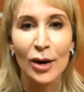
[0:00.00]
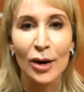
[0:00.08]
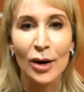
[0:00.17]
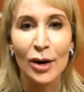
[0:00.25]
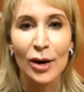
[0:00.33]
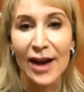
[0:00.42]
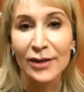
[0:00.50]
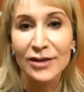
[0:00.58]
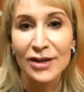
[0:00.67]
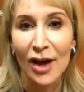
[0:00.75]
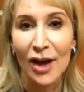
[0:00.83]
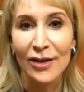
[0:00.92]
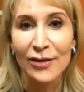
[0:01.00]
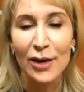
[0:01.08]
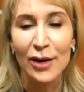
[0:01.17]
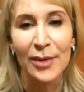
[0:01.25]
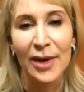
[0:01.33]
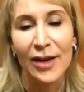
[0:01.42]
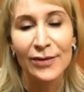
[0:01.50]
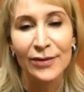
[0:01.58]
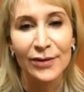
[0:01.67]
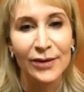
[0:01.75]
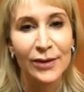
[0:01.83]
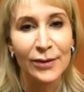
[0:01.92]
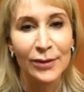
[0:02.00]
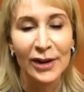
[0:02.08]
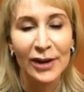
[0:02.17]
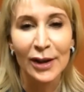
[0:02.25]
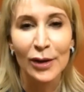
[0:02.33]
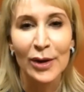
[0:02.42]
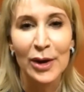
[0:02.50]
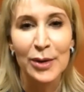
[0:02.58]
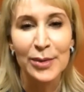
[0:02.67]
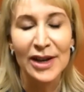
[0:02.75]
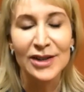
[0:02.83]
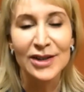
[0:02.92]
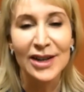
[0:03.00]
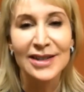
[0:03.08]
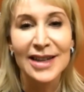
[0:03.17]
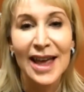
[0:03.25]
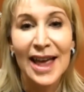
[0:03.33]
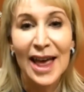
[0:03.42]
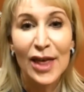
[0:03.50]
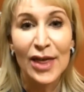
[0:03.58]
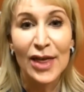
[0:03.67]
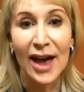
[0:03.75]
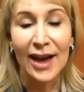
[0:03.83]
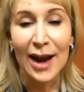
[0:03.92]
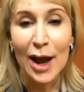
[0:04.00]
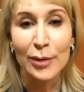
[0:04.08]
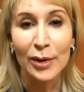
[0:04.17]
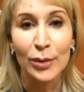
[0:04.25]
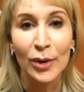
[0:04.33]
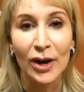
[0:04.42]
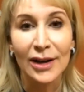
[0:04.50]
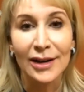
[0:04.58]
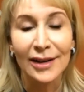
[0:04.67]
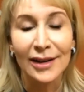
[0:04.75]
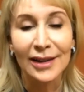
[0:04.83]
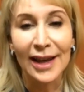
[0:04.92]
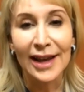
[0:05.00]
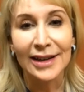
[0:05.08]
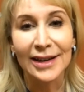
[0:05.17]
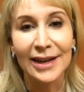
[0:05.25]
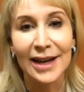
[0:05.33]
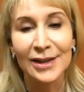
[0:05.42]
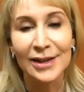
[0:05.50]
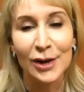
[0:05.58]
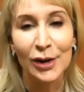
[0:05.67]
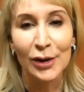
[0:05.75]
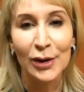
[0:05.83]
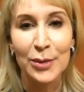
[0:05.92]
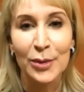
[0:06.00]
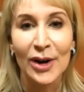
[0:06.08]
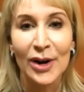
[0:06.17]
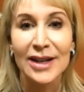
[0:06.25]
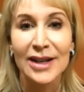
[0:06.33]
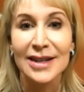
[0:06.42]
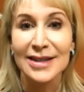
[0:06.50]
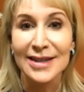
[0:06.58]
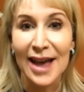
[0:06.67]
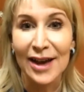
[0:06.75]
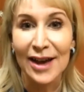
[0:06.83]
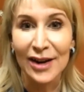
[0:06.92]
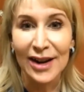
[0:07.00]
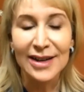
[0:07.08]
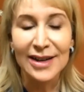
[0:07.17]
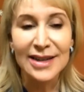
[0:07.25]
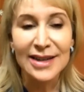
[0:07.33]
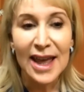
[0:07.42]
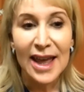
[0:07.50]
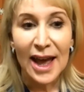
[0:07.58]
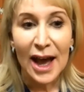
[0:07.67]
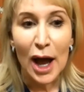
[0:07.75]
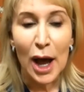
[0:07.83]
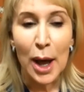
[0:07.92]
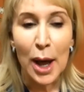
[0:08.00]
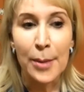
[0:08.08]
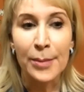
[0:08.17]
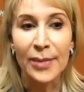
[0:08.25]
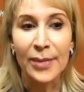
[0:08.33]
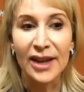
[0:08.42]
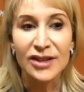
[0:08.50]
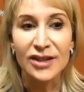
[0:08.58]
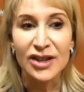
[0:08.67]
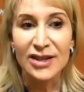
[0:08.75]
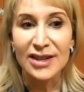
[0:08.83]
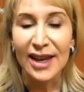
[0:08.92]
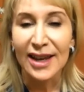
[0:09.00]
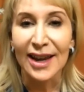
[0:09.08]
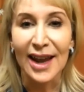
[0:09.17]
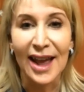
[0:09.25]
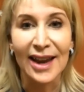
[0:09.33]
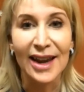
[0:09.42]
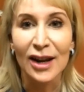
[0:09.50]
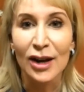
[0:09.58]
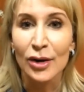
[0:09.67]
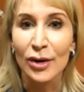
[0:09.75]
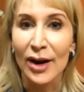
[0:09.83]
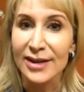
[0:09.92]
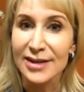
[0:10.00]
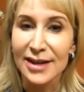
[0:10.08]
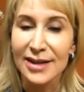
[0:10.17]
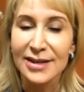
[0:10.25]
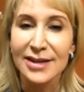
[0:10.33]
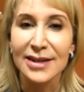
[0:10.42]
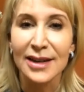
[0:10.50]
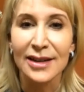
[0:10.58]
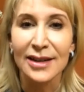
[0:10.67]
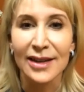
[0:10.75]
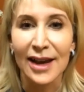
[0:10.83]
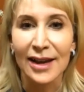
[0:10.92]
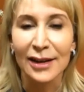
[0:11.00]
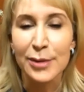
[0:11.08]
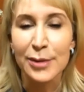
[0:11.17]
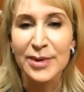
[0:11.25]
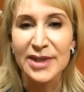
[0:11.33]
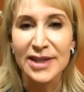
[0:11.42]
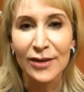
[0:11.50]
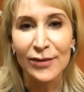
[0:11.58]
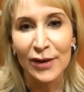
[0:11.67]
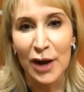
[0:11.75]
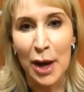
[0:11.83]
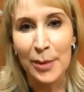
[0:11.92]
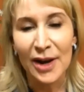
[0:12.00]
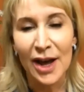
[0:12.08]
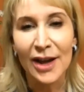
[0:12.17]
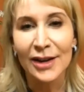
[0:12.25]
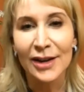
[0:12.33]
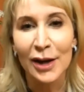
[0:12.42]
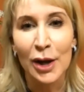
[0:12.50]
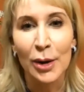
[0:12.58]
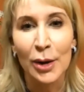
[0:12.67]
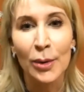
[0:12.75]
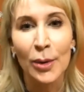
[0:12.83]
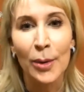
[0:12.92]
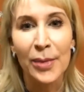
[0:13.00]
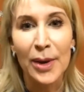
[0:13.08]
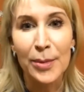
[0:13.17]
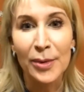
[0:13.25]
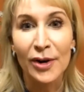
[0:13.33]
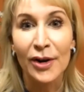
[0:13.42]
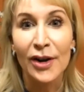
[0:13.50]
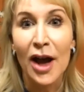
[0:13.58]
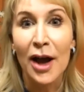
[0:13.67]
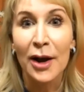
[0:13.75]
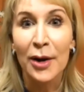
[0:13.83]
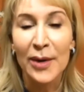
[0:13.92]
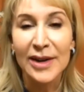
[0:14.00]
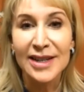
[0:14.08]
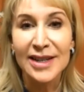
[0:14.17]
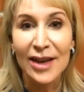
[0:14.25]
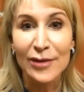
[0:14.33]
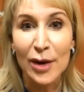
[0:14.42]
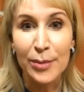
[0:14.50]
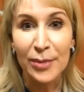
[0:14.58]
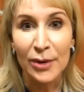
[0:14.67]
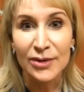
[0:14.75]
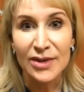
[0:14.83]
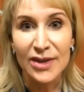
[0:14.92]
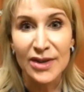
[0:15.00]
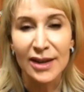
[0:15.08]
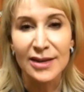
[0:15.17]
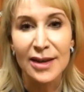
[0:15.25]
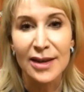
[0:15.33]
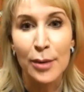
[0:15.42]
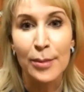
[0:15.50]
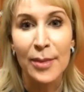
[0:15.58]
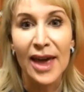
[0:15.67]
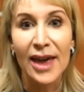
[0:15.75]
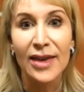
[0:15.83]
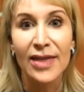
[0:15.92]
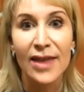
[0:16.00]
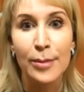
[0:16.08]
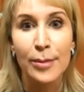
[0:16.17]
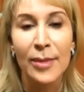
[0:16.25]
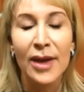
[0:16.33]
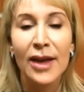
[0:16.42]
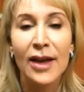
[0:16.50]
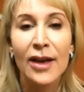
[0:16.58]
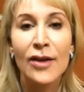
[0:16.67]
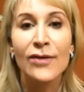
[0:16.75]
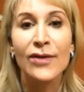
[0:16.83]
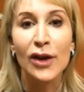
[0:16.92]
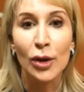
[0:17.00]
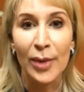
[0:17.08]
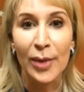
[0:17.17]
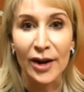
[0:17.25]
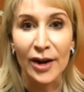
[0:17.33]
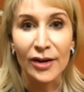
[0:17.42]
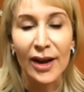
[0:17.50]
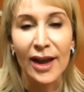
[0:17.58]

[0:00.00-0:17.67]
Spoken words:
I vow to all of them, I have really loyal patients, that I would work late nights, early mornings, and Saturdays. It's just like in any crisis, that lipstick phenomenon, you know, people are not going to give up those things that make them feel better.